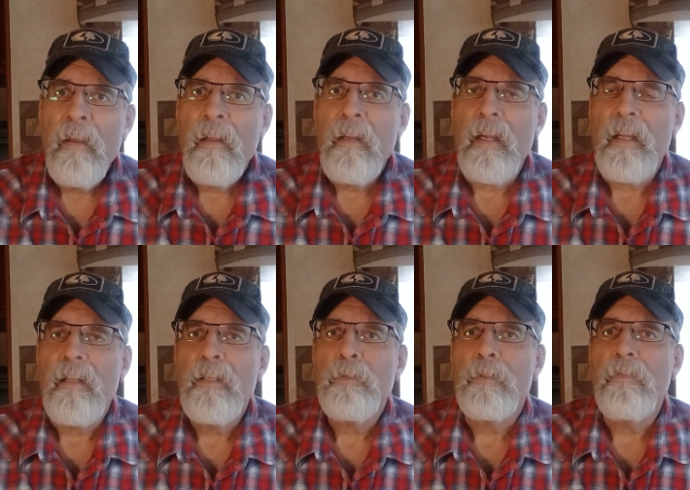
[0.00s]
Now
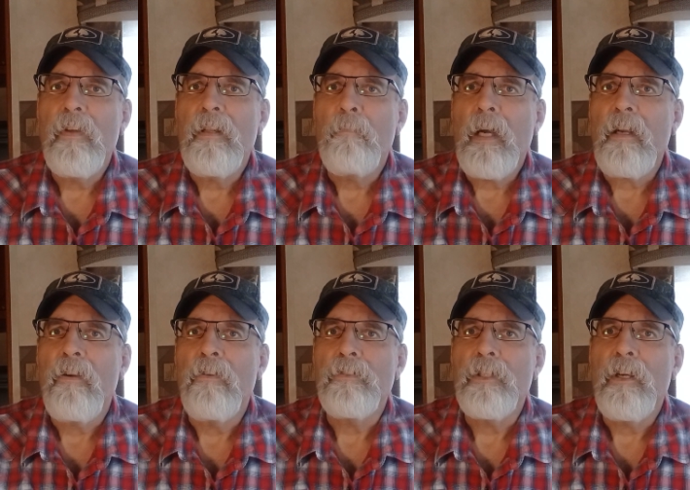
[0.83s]
this was developed by
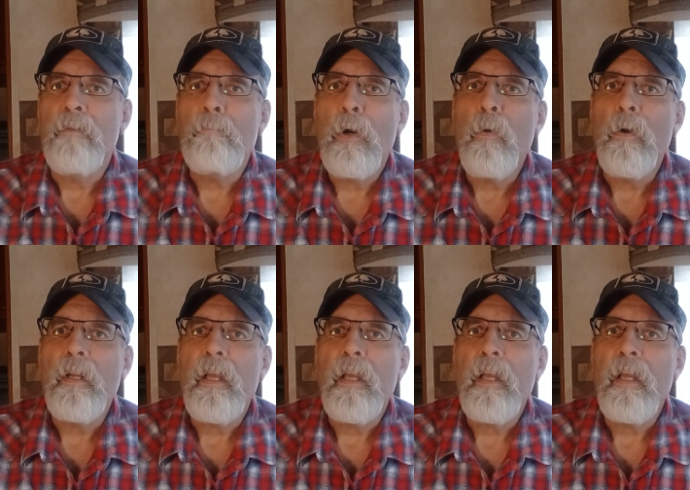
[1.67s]
Colonel John Boyd.